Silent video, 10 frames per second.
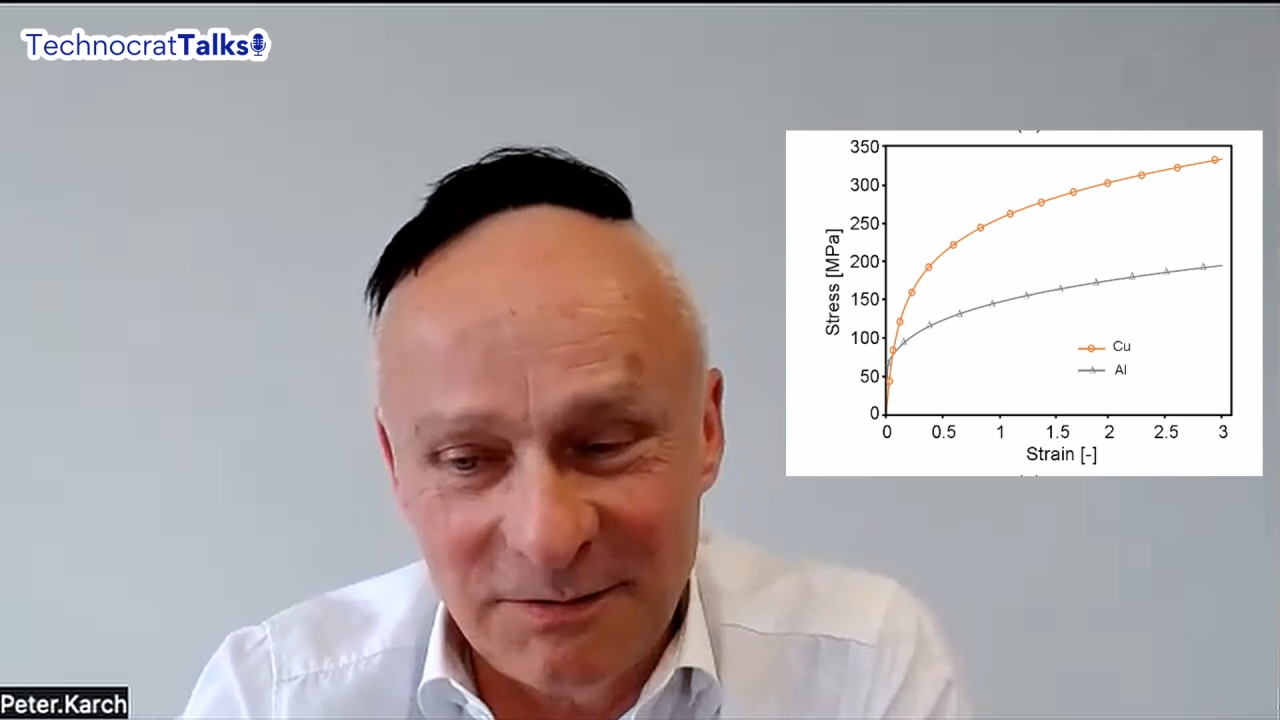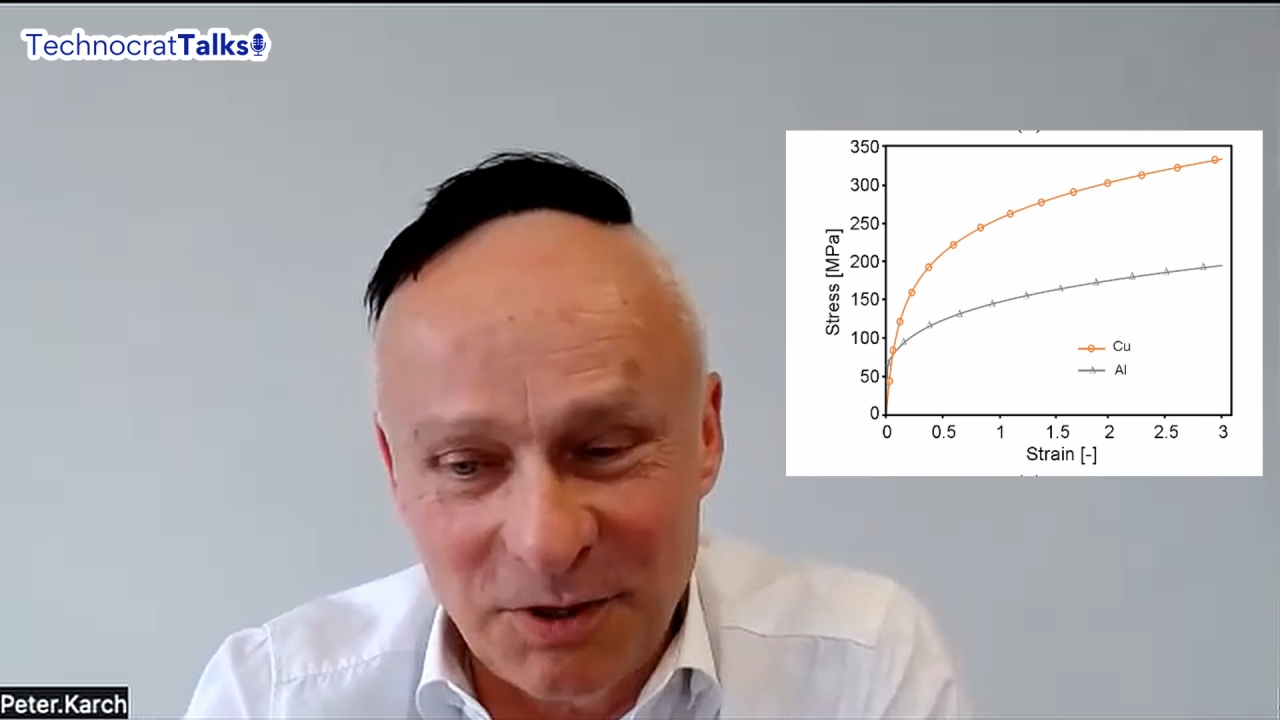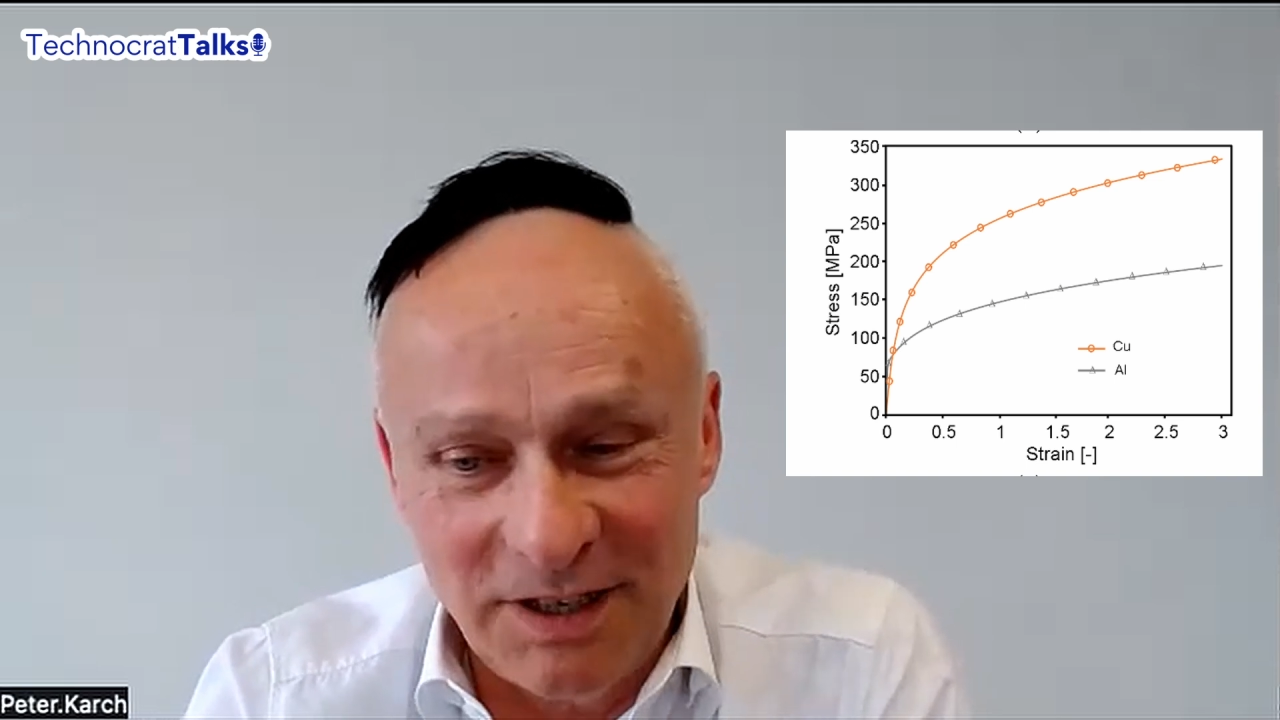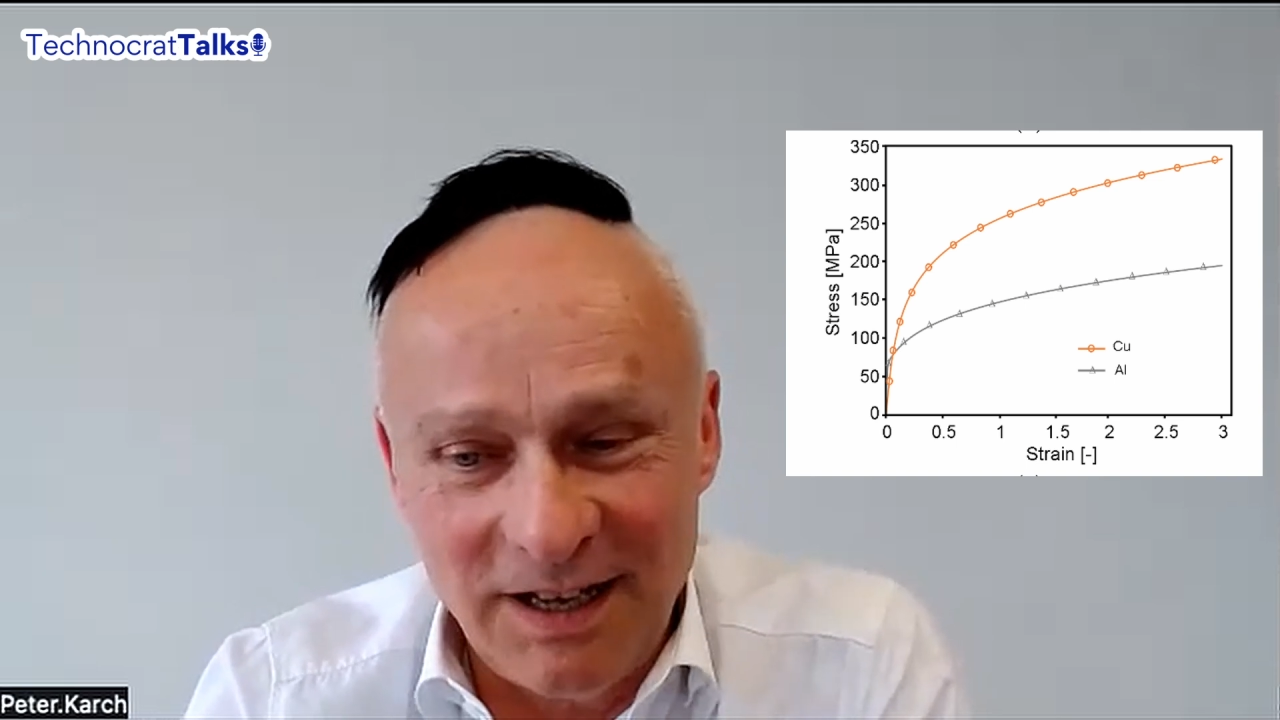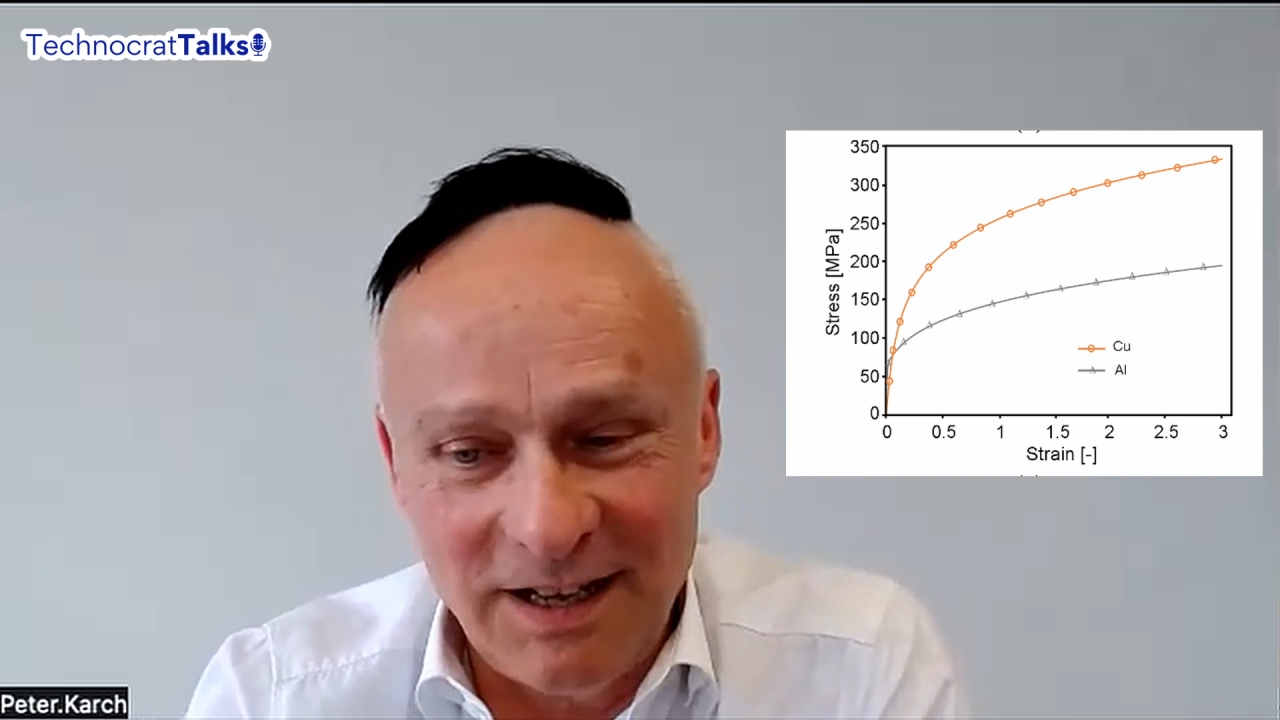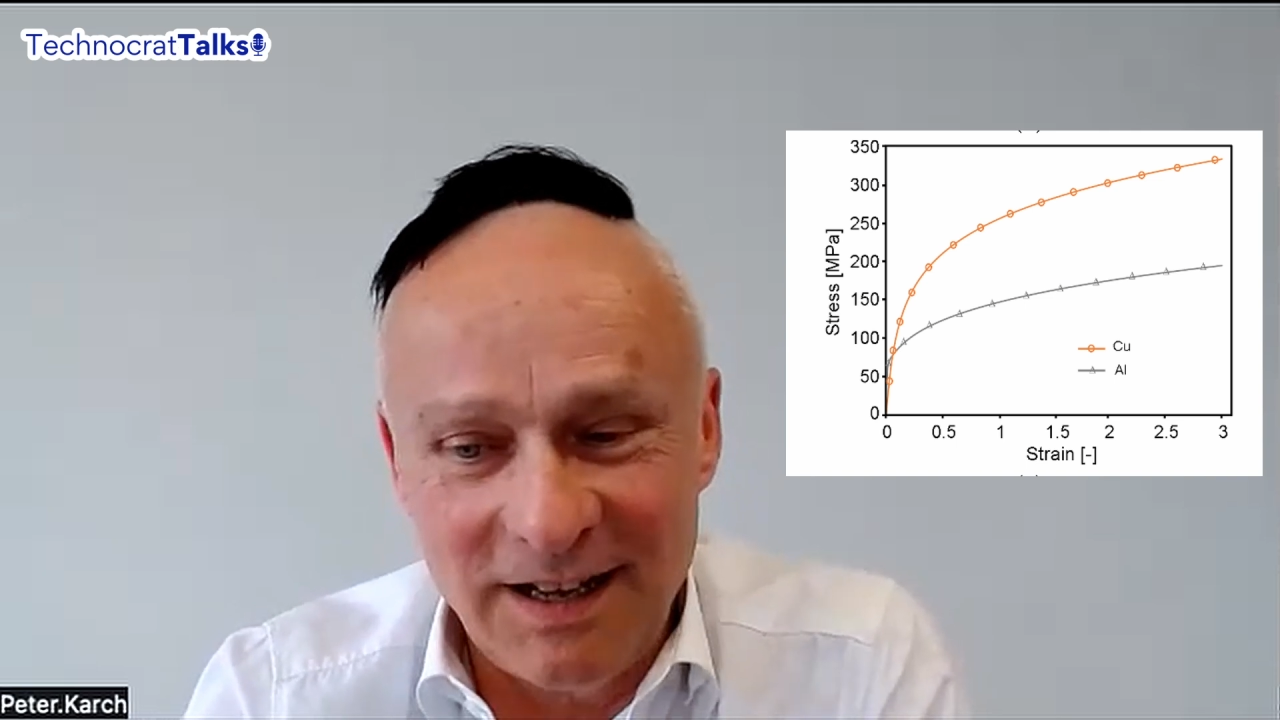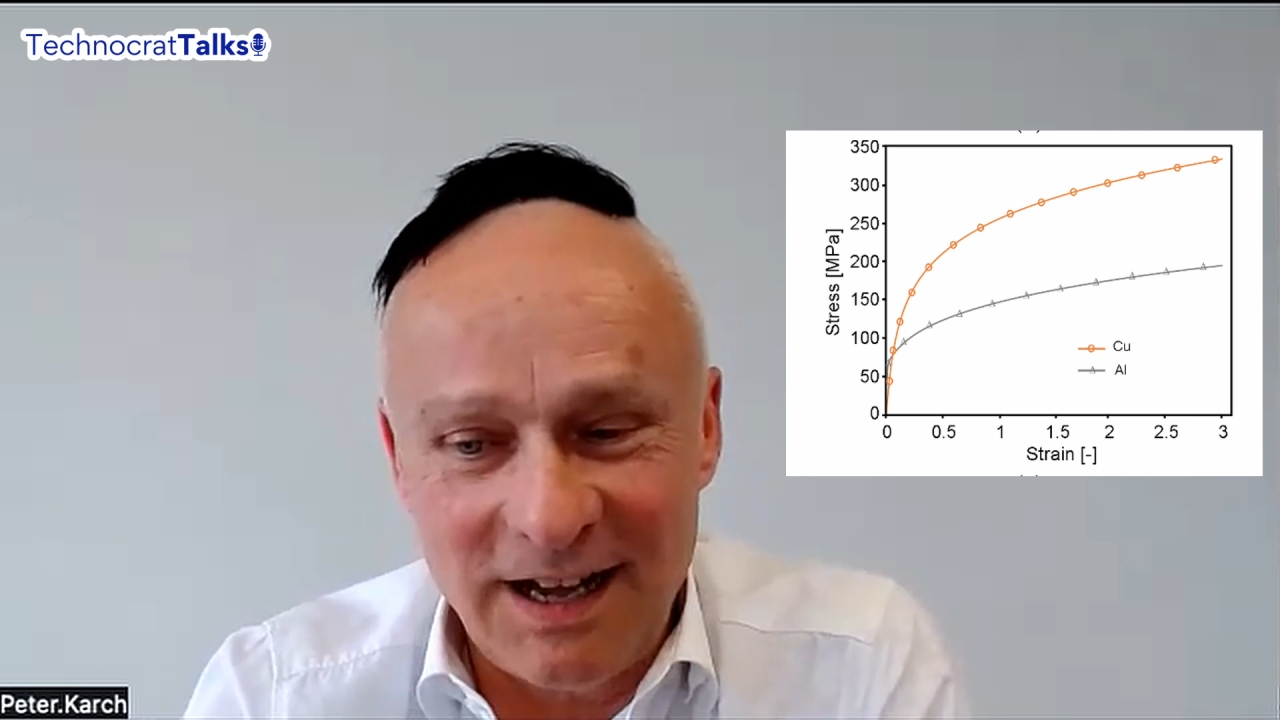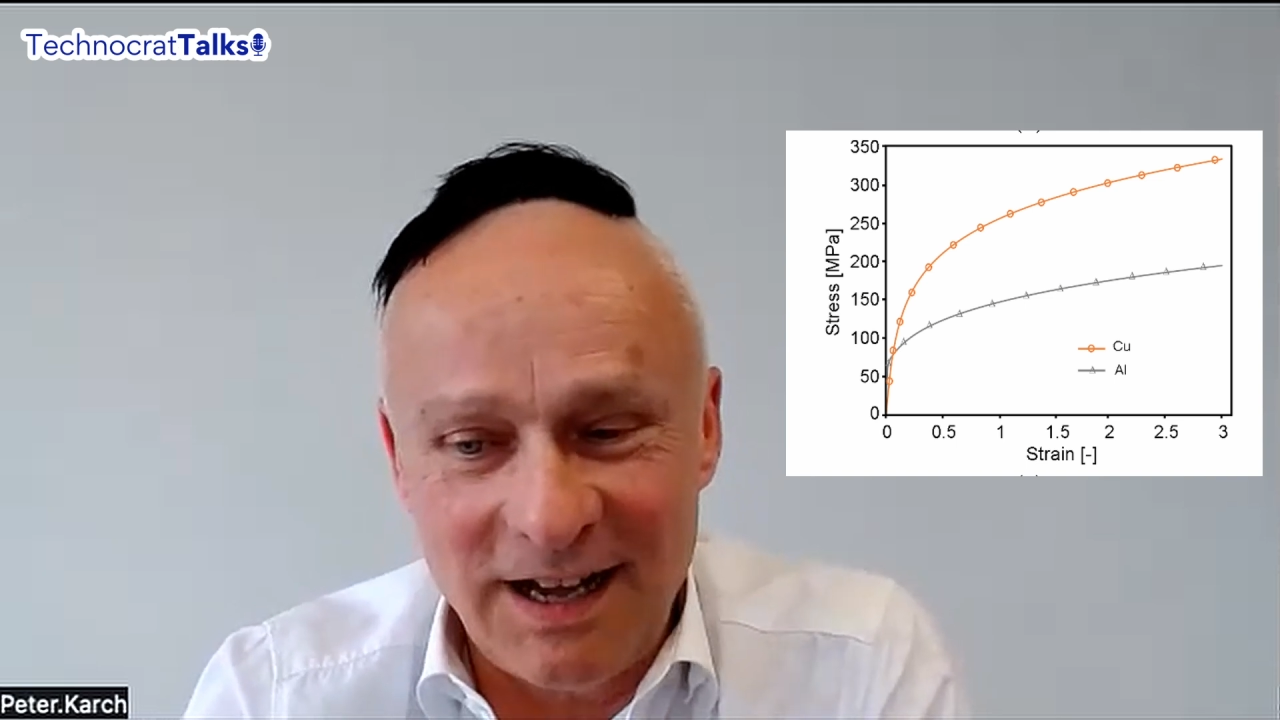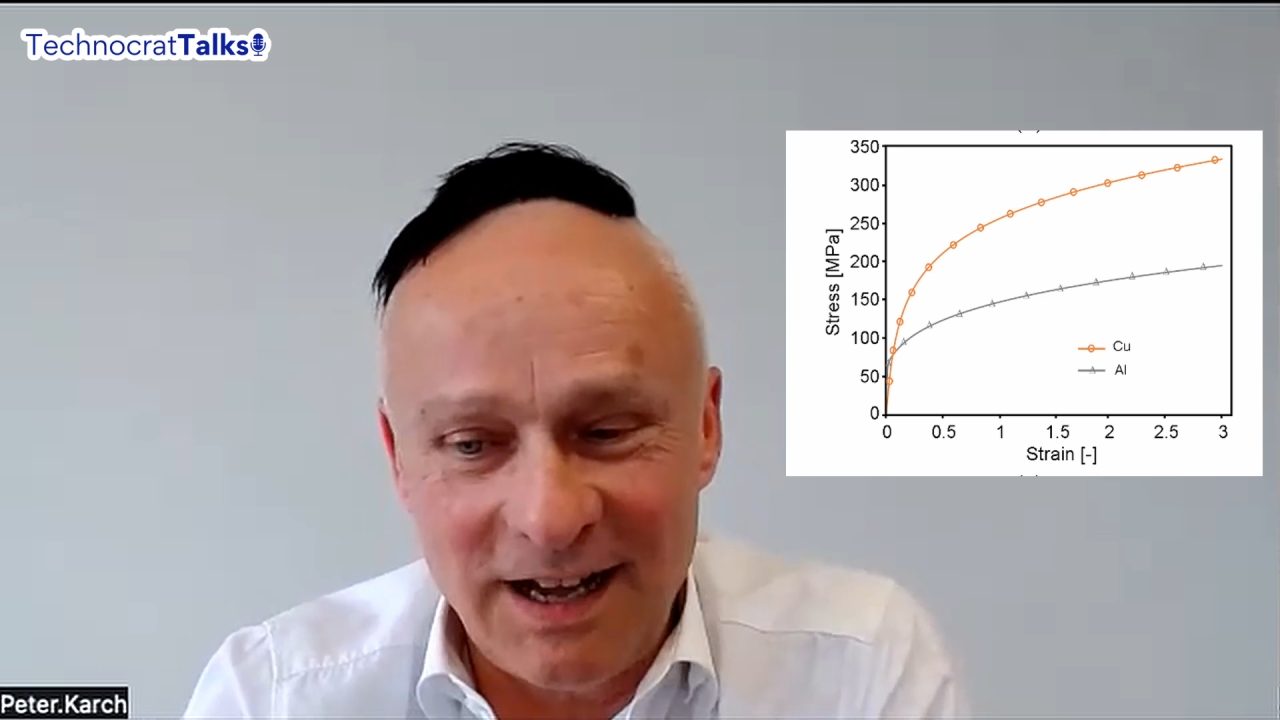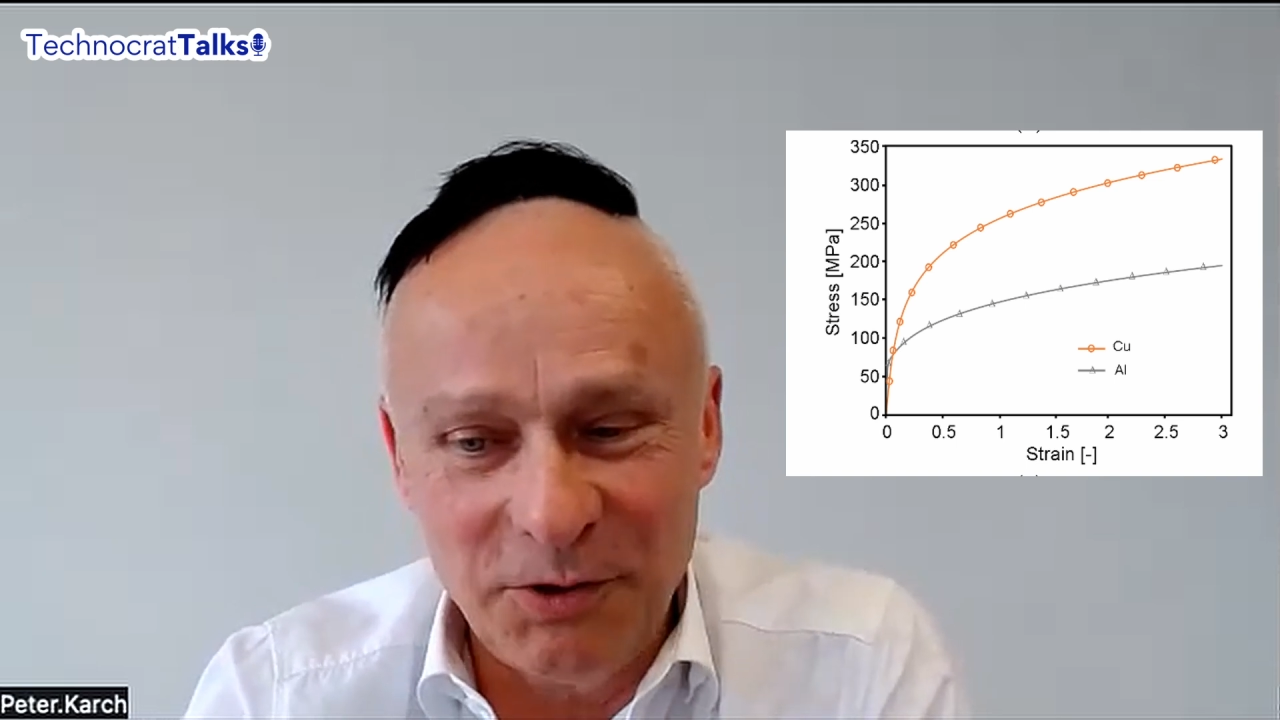how you
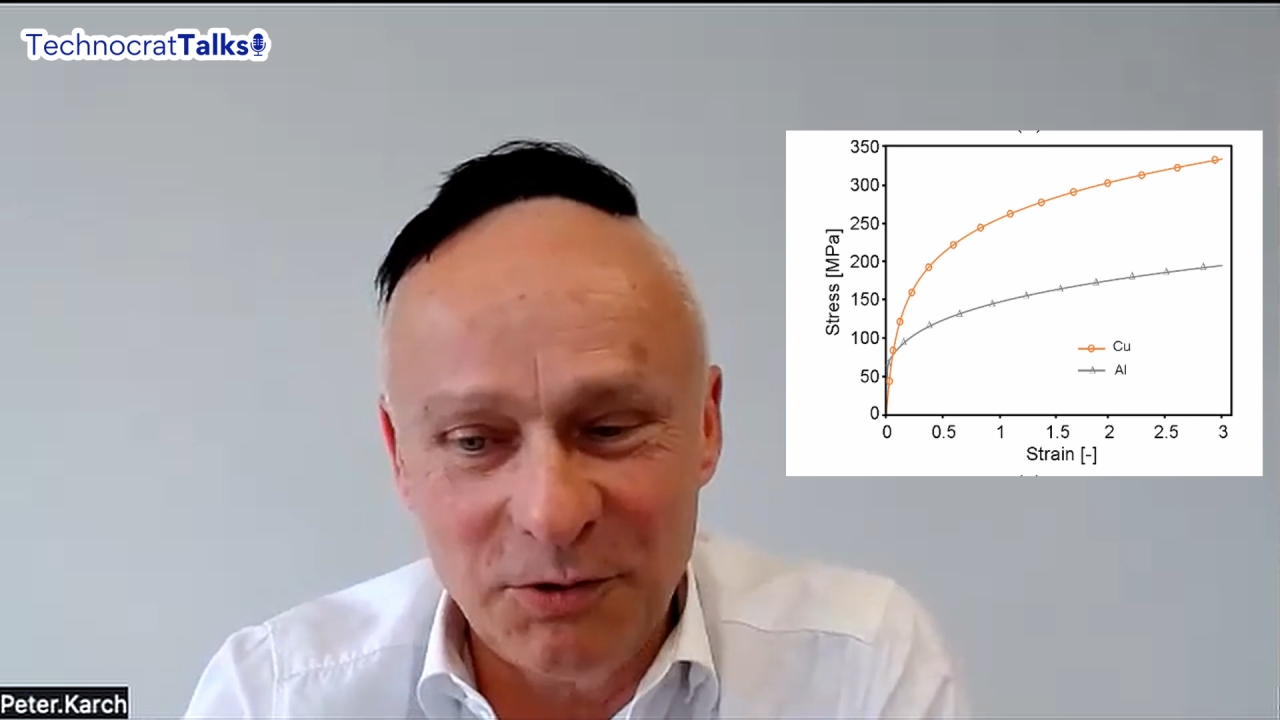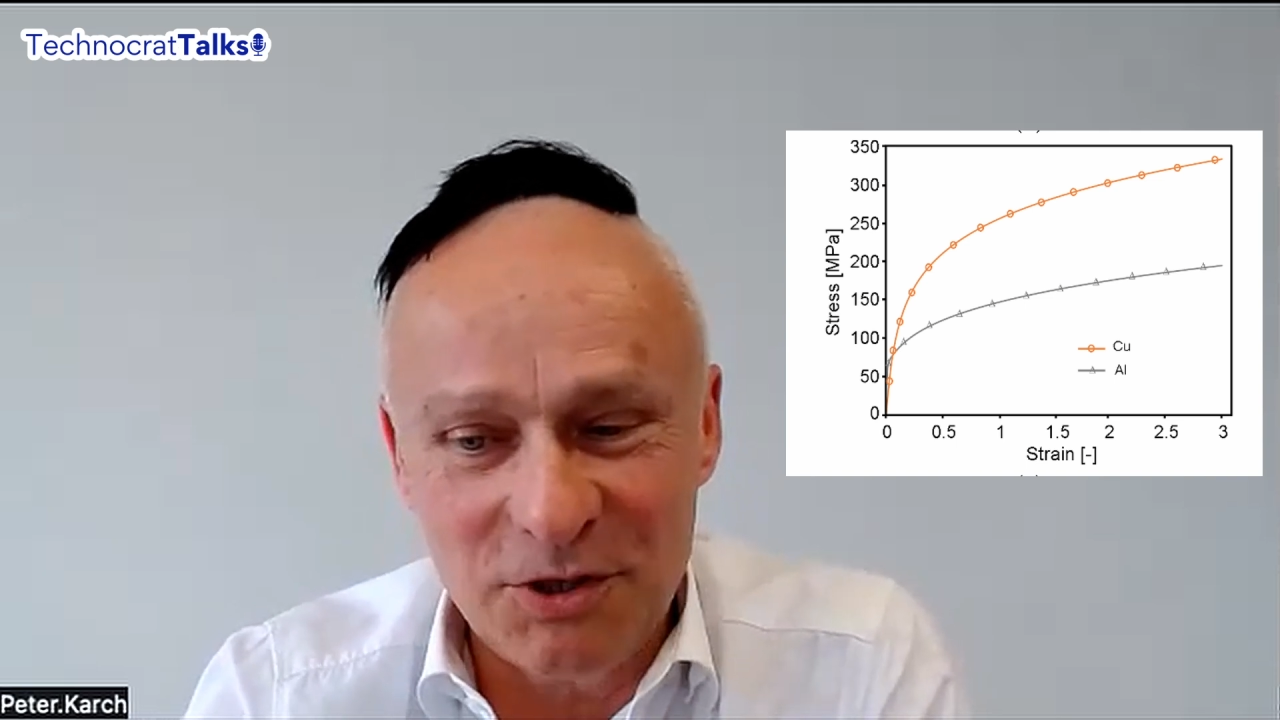change